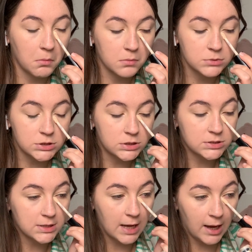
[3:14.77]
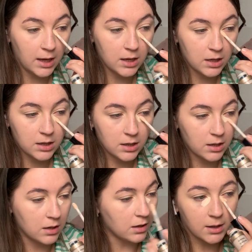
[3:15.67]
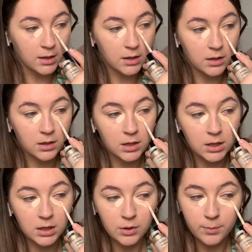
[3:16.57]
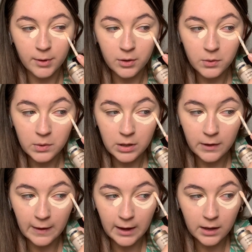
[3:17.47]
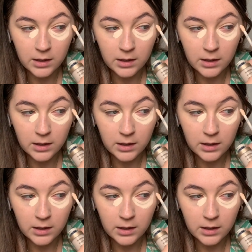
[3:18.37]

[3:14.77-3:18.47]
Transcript: she does that, and then like a little boat like that.